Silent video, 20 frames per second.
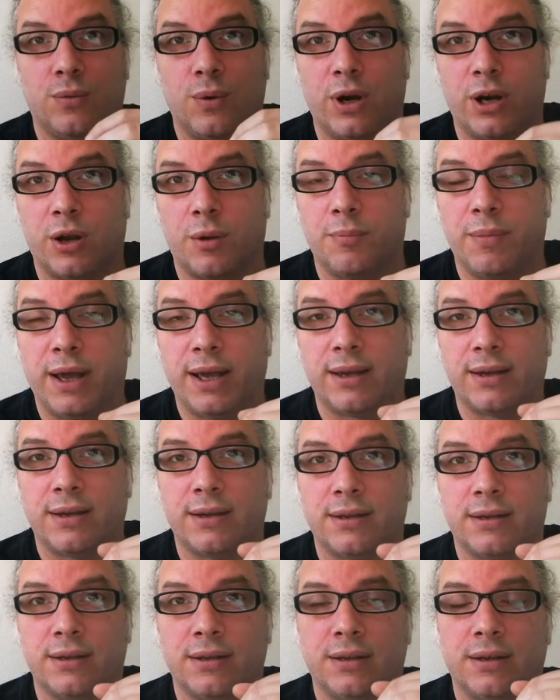welcome back.
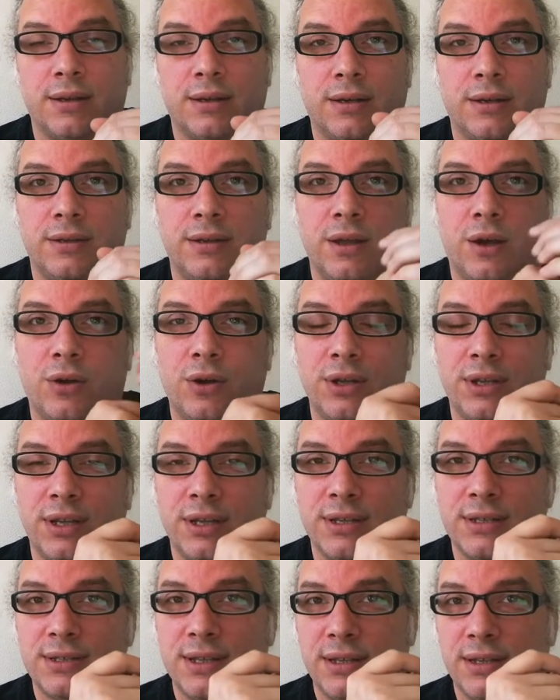Uh, the only
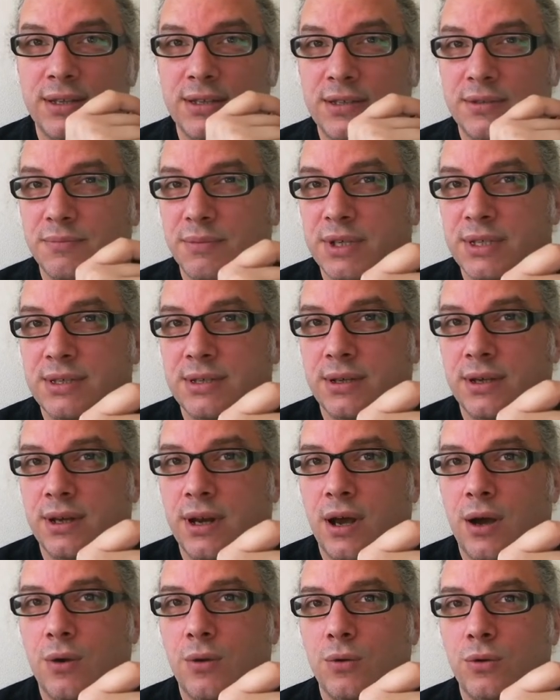things that it's missing
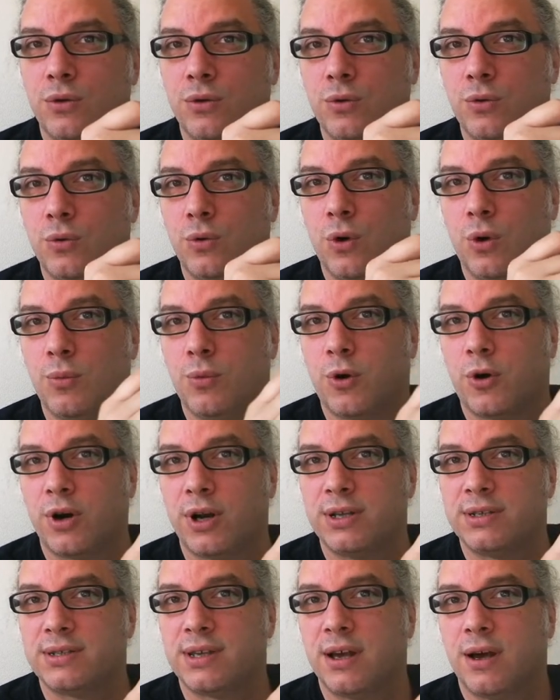now, you know more or
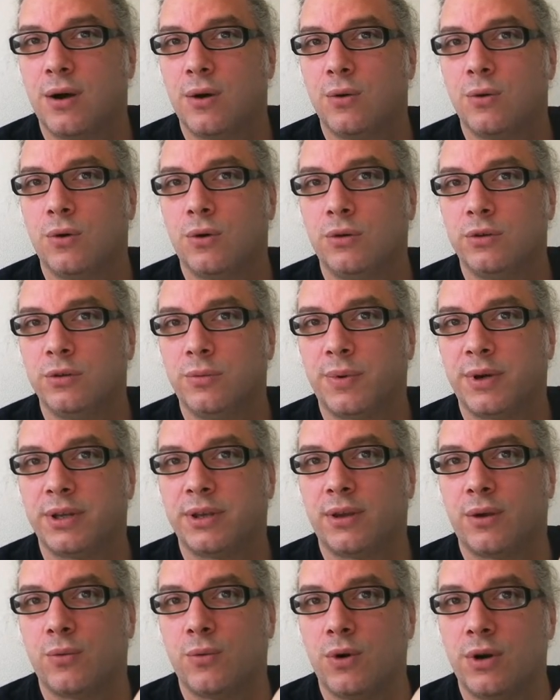less how all the
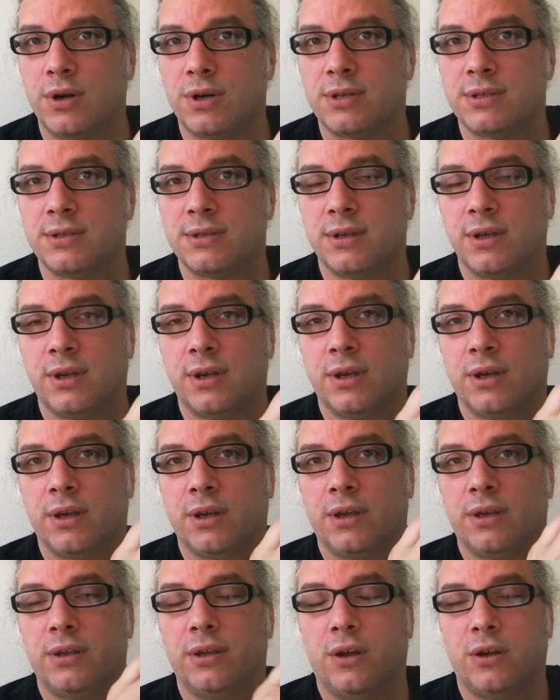printer works.
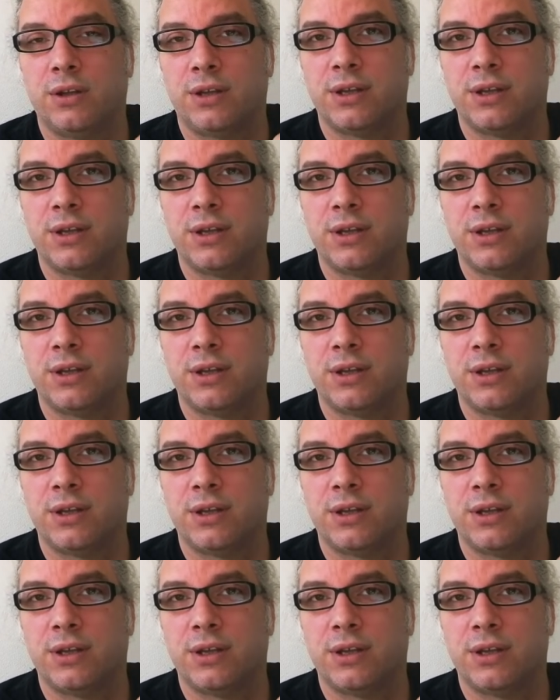The only